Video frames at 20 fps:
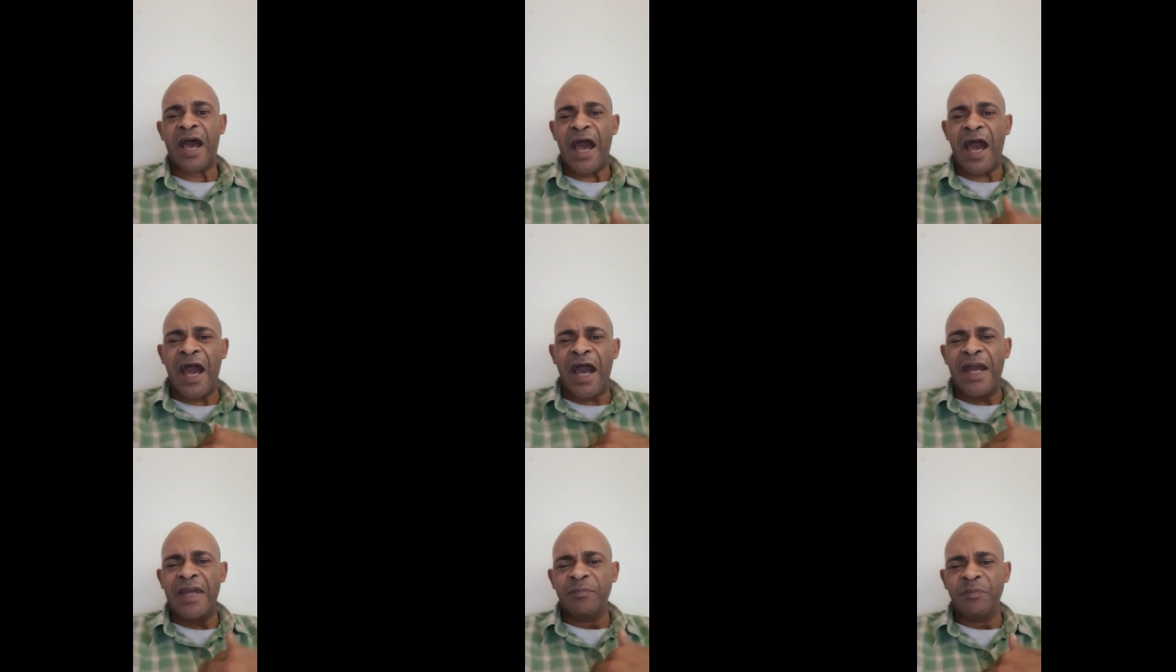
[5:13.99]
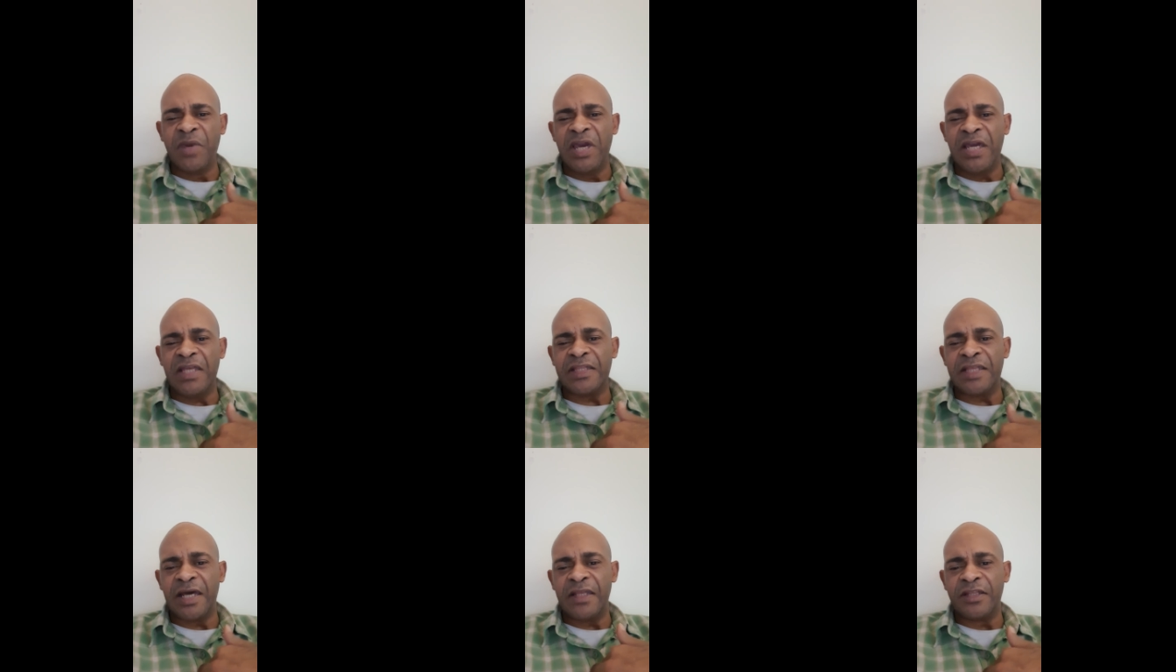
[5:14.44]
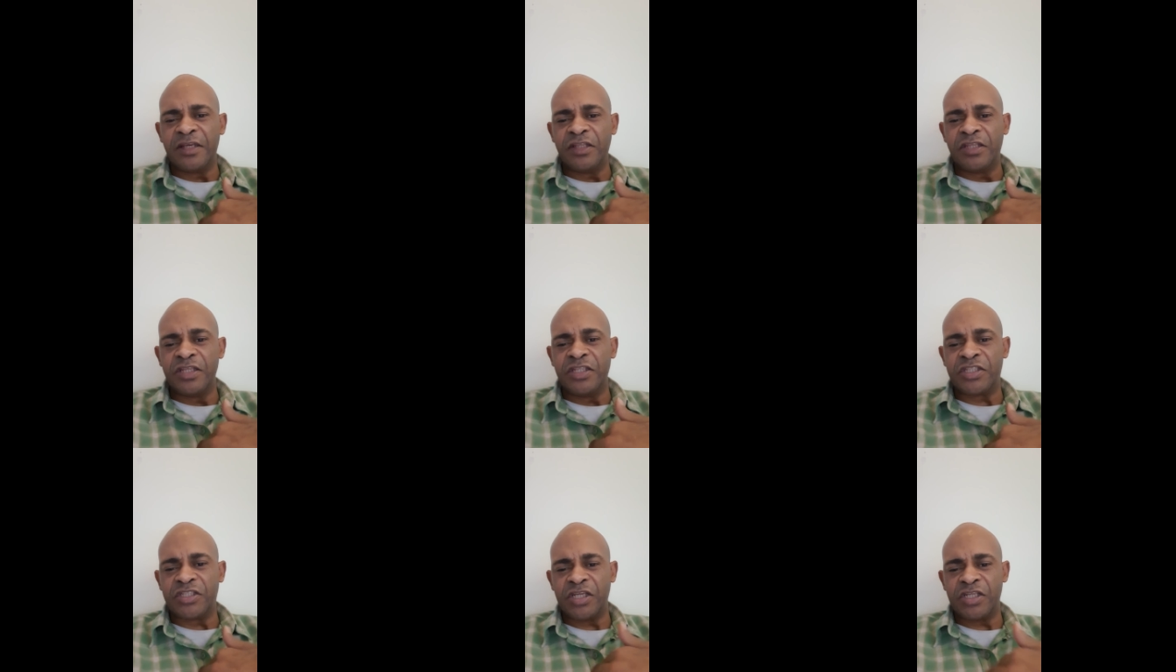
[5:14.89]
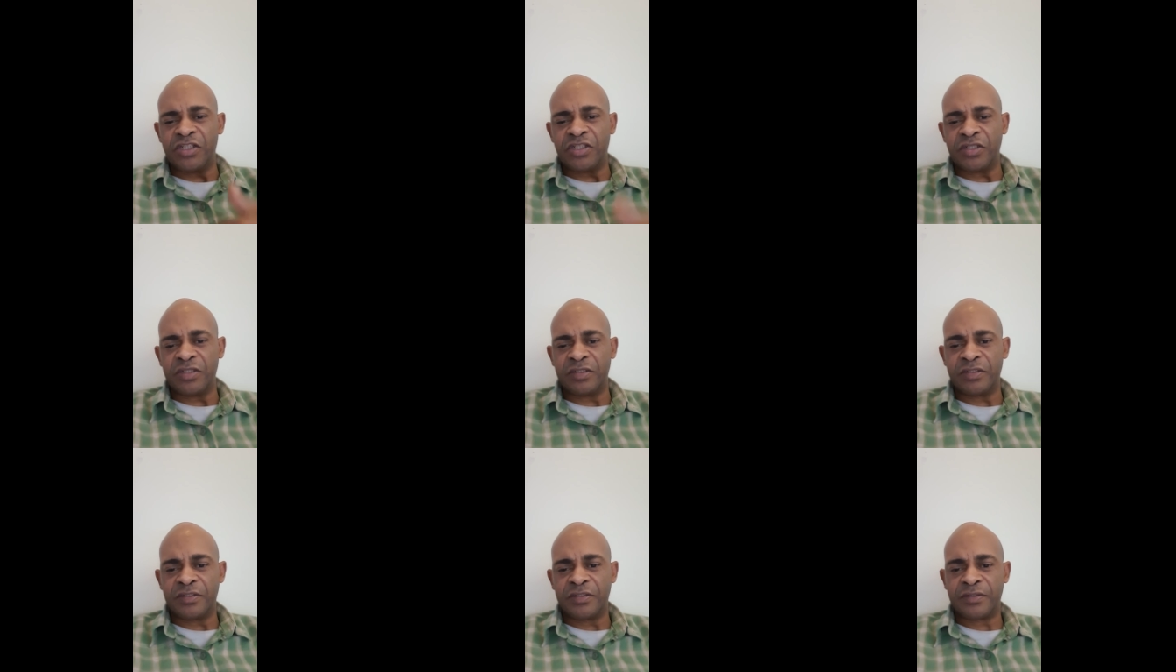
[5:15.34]
I make then the
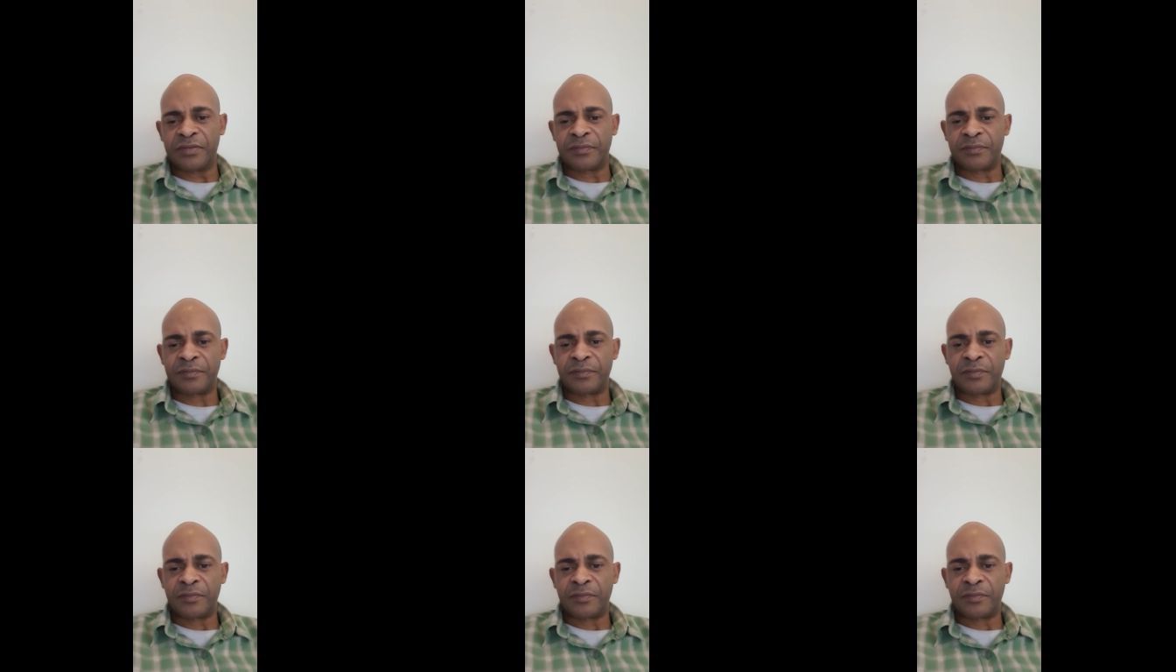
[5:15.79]
decisions.